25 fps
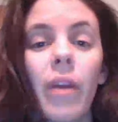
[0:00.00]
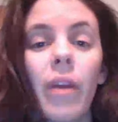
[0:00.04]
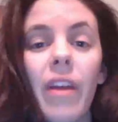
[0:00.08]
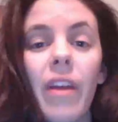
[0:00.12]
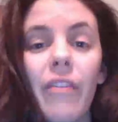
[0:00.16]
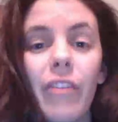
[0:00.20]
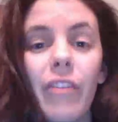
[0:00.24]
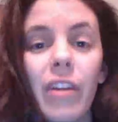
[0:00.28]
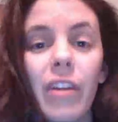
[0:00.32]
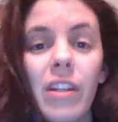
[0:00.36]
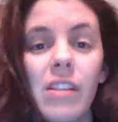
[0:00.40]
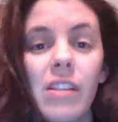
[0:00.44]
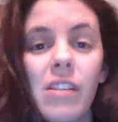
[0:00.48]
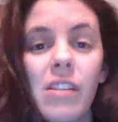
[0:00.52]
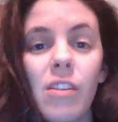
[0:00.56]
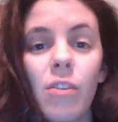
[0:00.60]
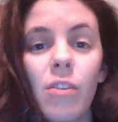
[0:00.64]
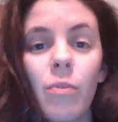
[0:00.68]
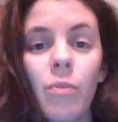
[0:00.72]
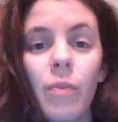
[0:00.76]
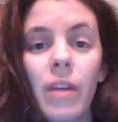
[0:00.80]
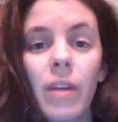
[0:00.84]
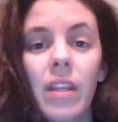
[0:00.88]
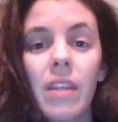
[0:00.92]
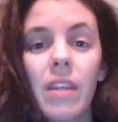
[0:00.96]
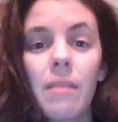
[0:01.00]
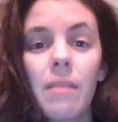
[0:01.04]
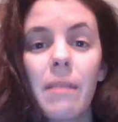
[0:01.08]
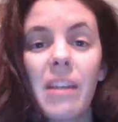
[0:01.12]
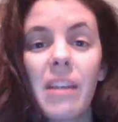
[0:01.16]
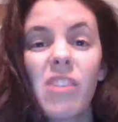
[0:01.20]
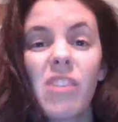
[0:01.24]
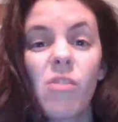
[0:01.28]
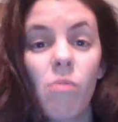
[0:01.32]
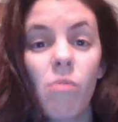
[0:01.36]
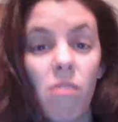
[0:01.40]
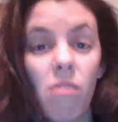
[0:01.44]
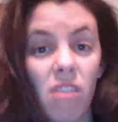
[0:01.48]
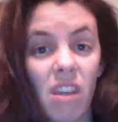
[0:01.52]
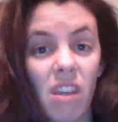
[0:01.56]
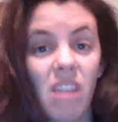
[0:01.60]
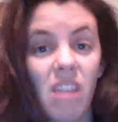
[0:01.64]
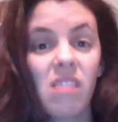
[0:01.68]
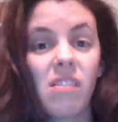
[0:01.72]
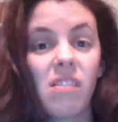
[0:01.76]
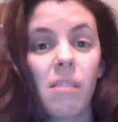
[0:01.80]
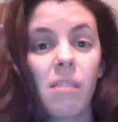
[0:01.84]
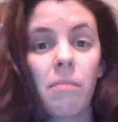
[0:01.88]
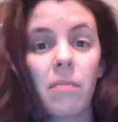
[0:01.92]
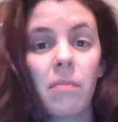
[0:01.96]
whatever it is that you read that makes you
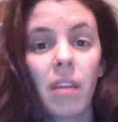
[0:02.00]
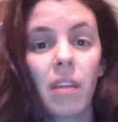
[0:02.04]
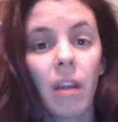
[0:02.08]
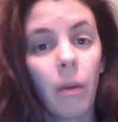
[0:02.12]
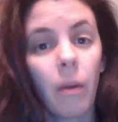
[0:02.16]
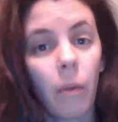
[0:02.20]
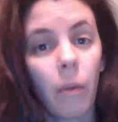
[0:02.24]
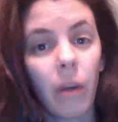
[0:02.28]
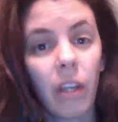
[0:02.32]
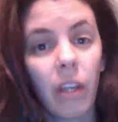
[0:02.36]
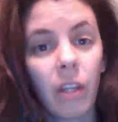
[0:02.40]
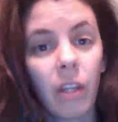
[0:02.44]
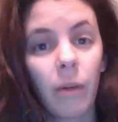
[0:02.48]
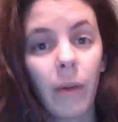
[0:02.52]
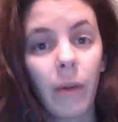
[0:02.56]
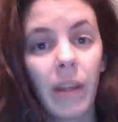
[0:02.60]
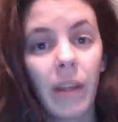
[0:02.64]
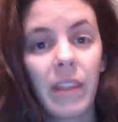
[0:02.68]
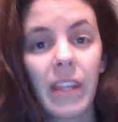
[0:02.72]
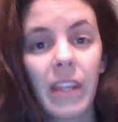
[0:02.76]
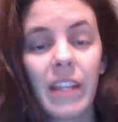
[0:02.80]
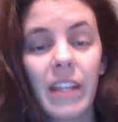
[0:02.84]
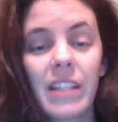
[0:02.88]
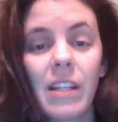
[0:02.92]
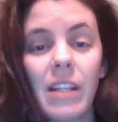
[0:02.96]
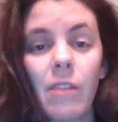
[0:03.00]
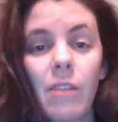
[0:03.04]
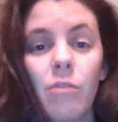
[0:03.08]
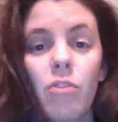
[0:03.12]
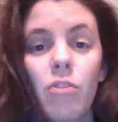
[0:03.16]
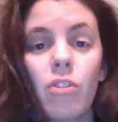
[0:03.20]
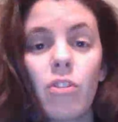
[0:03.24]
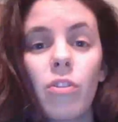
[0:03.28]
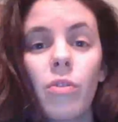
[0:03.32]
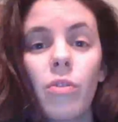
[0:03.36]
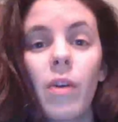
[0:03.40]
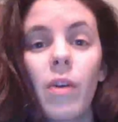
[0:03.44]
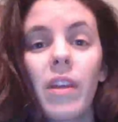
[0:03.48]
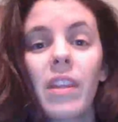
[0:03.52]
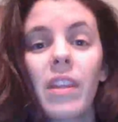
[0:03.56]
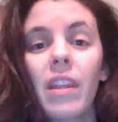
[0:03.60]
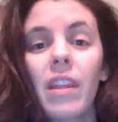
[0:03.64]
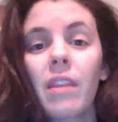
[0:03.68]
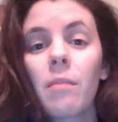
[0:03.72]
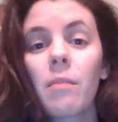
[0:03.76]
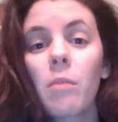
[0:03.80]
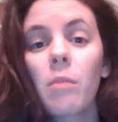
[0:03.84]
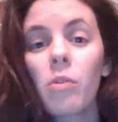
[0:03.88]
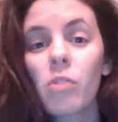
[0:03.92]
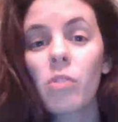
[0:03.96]
think something, I want you to write that down too. And
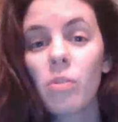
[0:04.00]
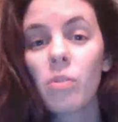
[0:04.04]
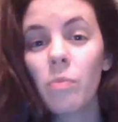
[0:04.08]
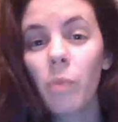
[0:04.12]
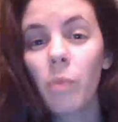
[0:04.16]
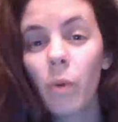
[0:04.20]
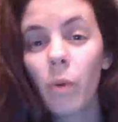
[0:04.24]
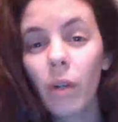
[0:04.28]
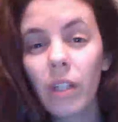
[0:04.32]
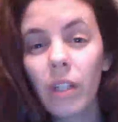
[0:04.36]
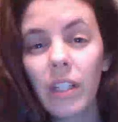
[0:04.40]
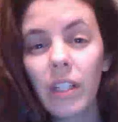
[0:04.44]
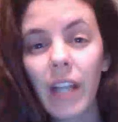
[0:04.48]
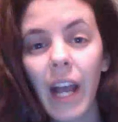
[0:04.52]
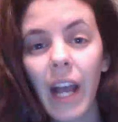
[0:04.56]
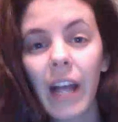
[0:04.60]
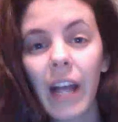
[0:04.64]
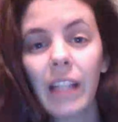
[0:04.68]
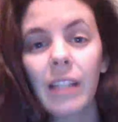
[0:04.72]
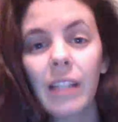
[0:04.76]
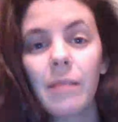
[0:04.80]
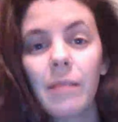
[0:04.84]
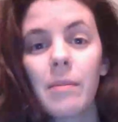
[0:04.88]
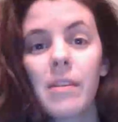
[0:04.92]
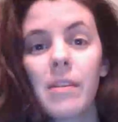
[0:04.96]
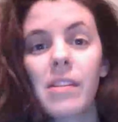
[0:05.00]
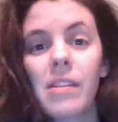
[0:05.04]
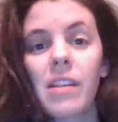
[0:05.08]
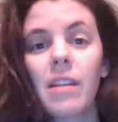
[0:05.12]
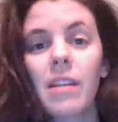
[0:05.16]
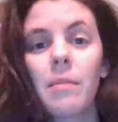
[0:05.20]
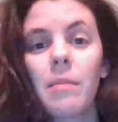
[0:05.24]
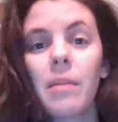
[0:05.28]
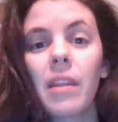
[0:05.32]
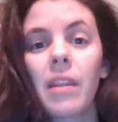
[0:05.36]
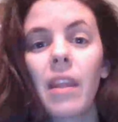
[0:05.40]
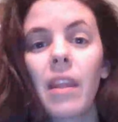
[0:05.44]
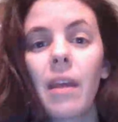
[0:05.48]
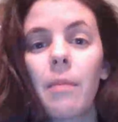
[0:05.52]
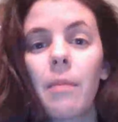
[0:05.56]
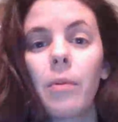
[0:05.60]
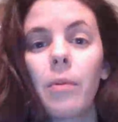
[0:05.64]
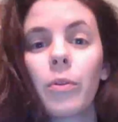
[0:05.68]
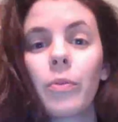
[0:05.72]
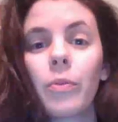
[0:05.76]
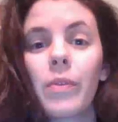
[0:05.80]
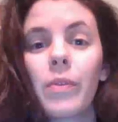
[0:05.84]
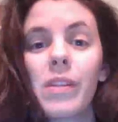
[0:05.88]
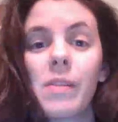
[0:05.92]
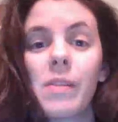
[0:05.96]
then the most important column is going to be
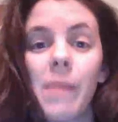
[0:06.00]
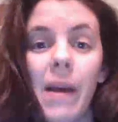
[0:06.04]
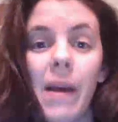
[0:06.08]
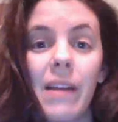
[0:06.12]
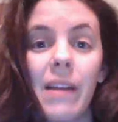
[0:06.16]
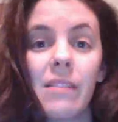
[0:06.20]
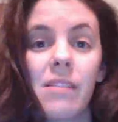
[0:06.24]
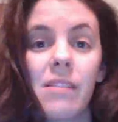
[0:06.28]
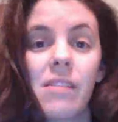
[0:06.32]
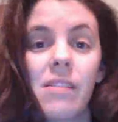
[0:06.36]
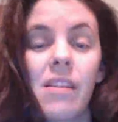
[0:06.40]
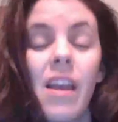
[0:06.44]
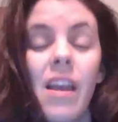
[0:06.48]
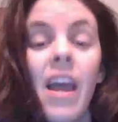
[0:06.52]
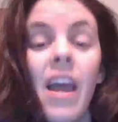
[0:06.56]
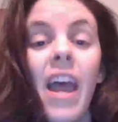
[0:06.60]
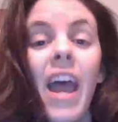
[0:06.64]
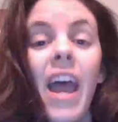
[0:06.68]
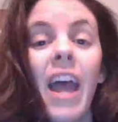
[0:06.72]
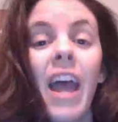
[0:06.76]
labeled response.